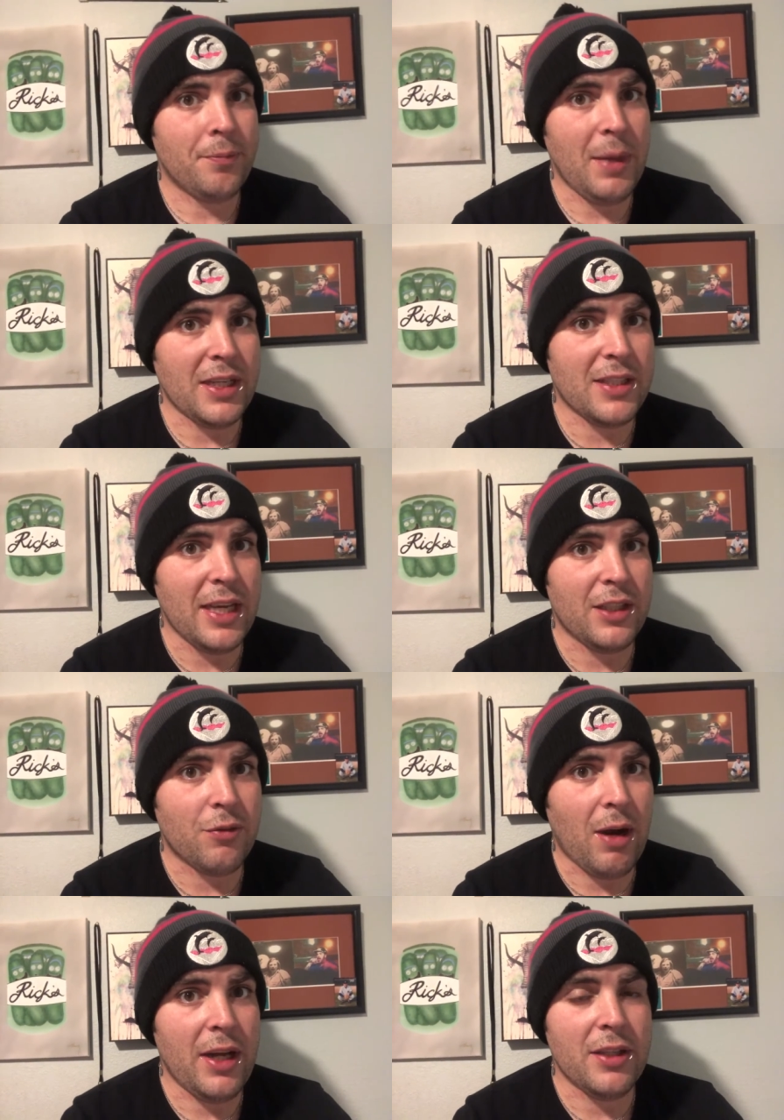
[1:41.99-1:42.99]
Makes
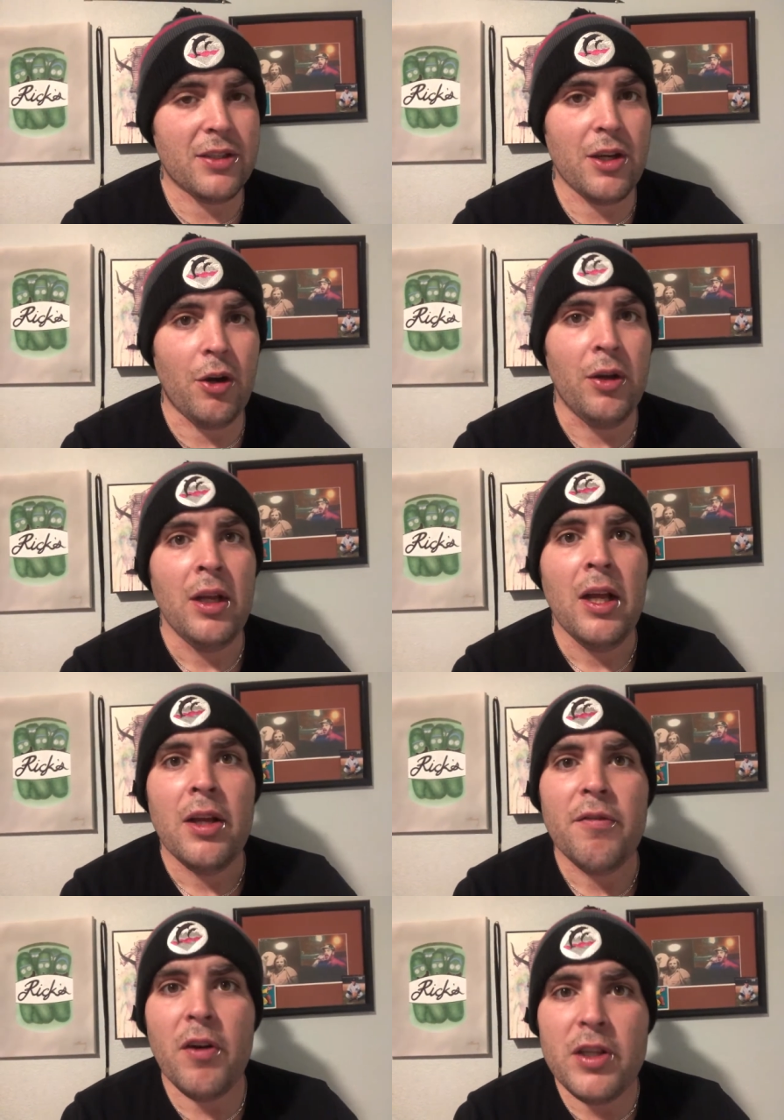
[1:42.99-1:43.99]
sense, right? So
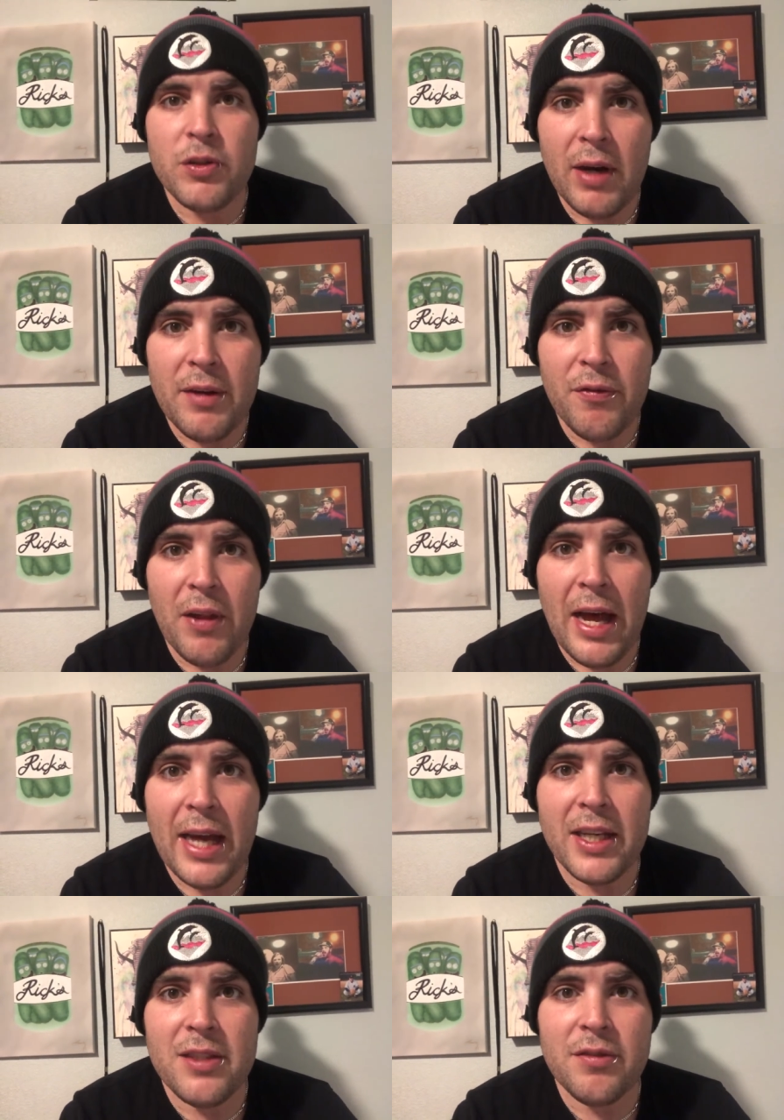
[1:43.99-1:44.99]
first red
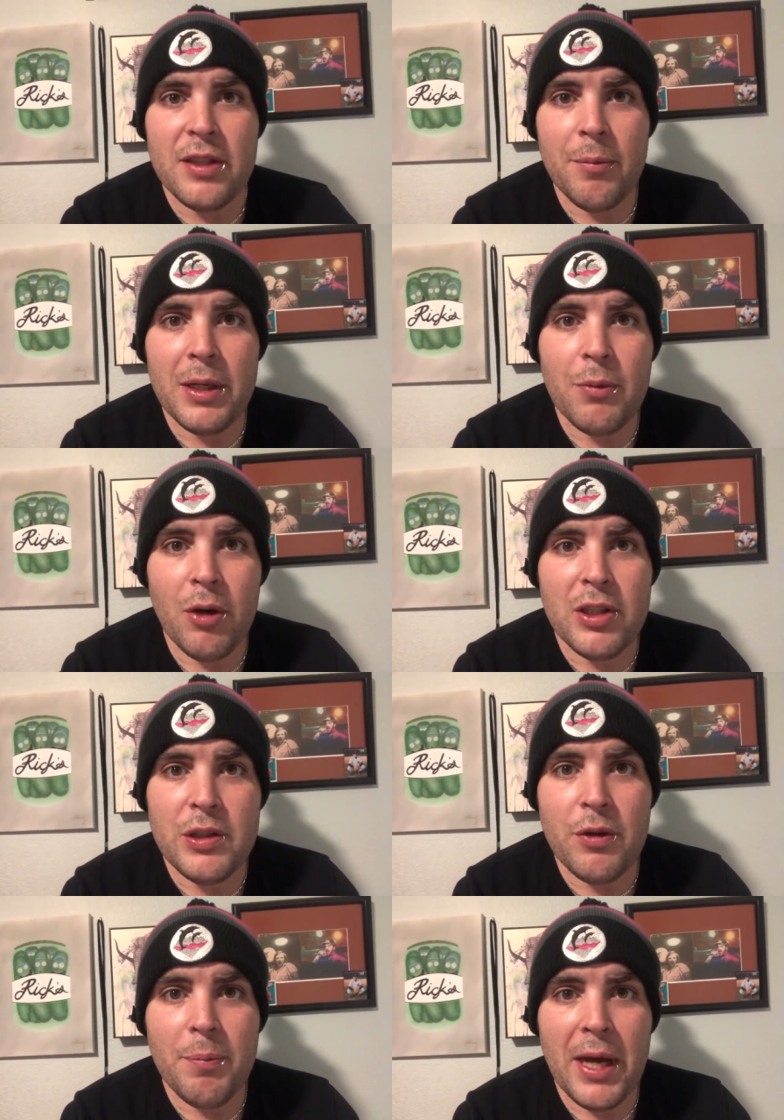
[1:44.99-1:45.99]
flag is if somebody
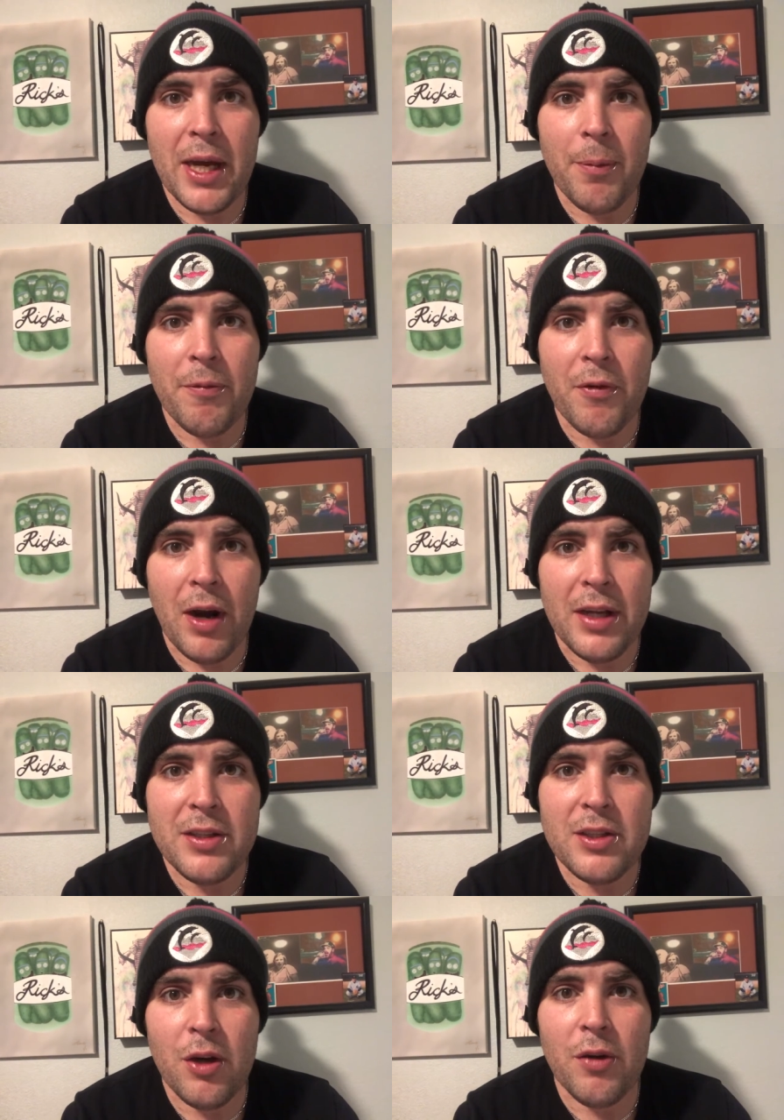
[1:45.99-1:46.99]
wants you to pay up
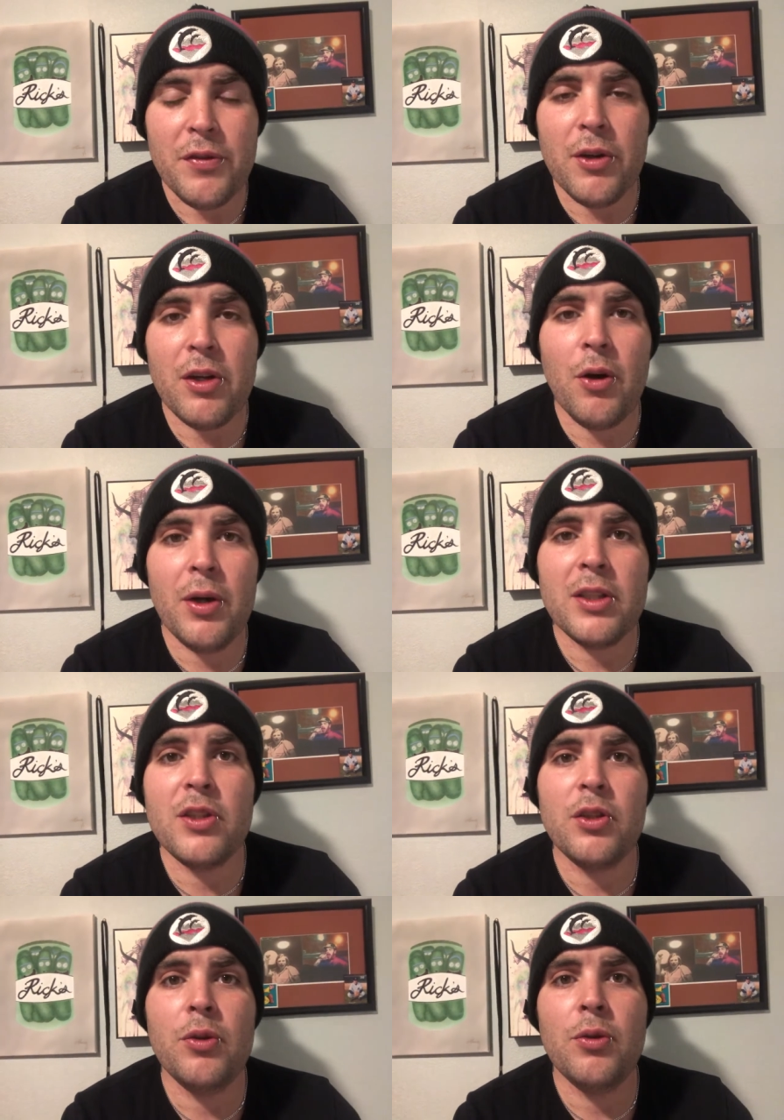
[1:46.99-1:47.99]
front. So if you're going
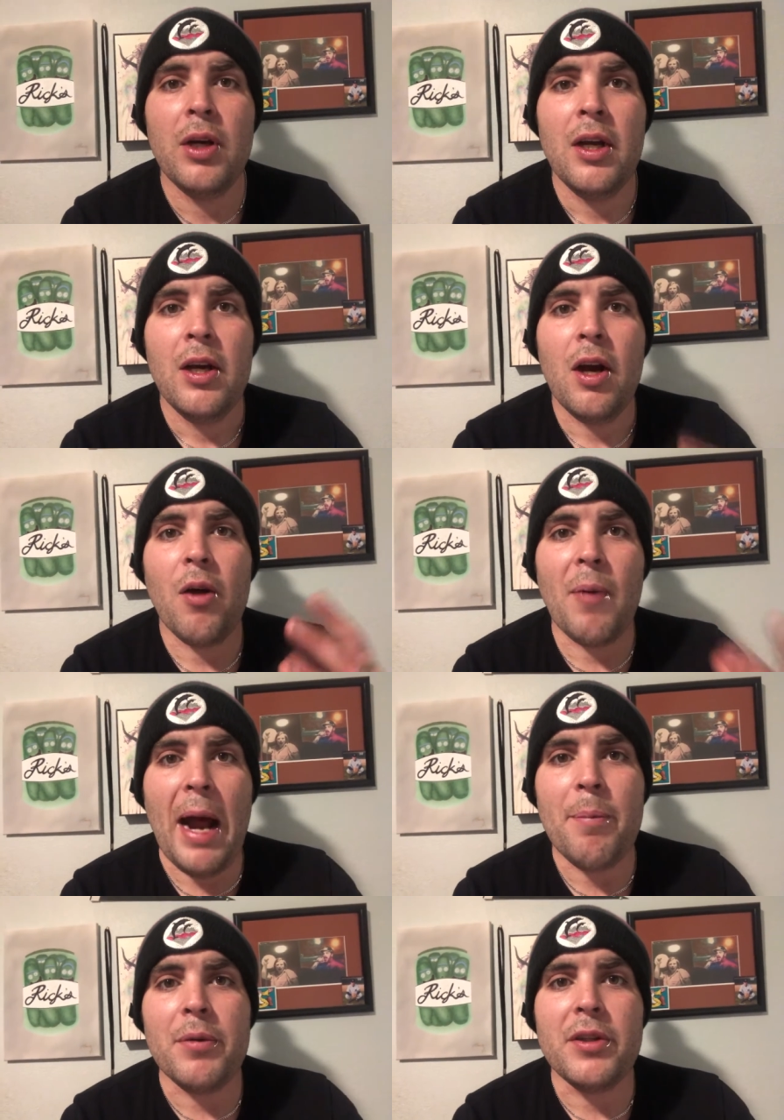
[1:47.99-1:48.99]
to a
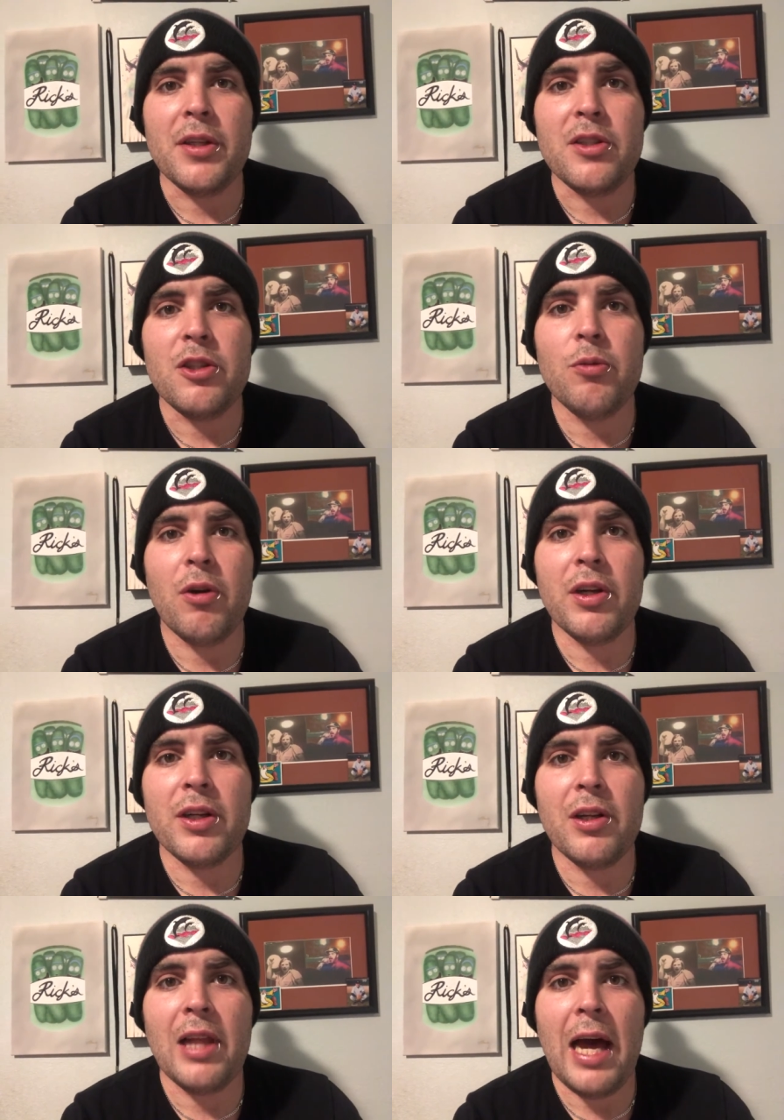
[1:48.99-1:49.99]
rapper that you want
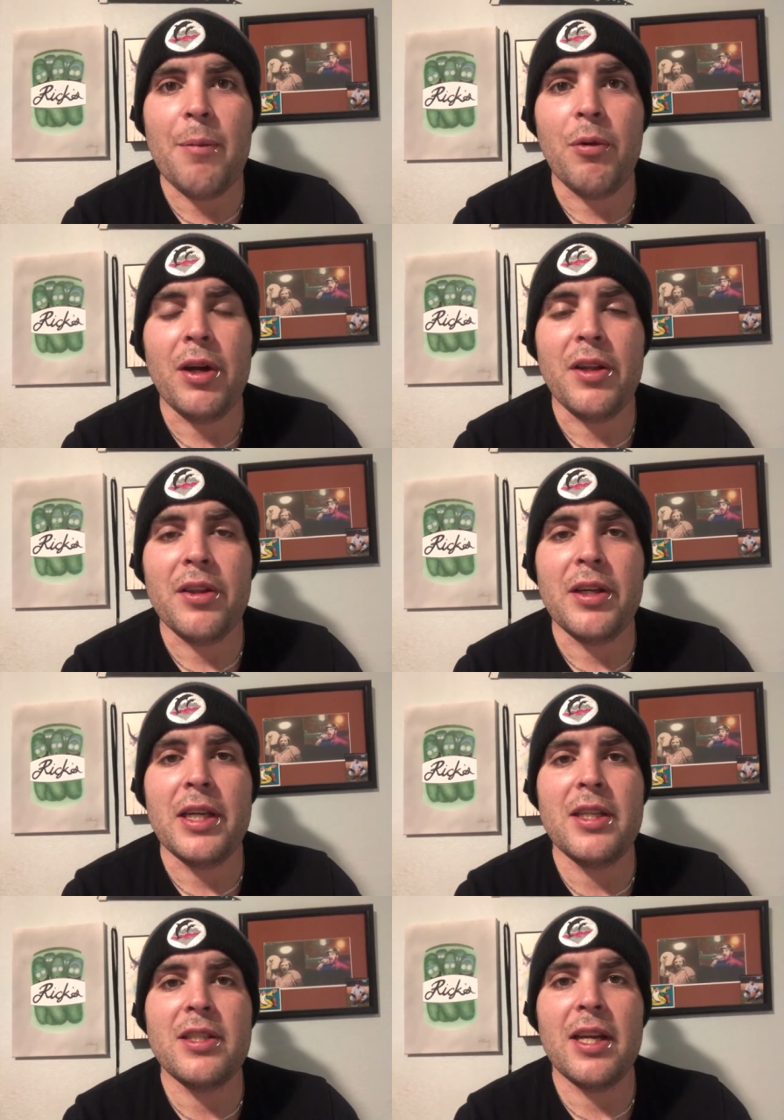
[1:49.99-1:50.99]
to collab with and
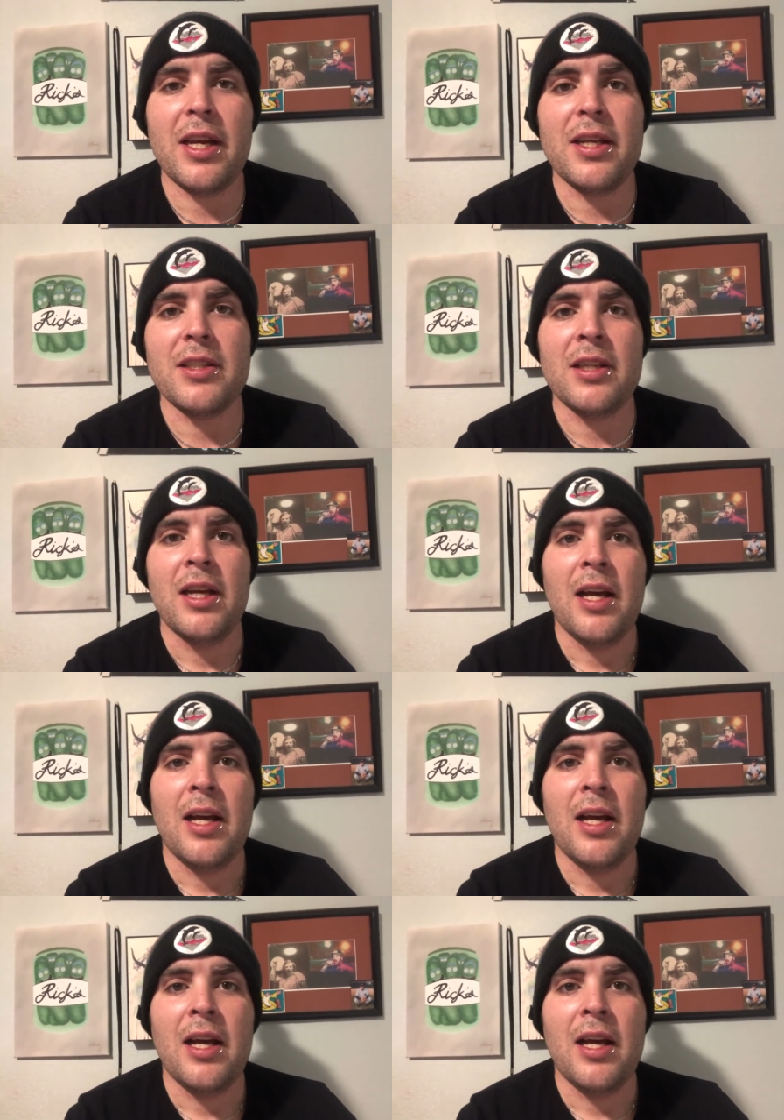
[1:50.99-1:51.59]
he says,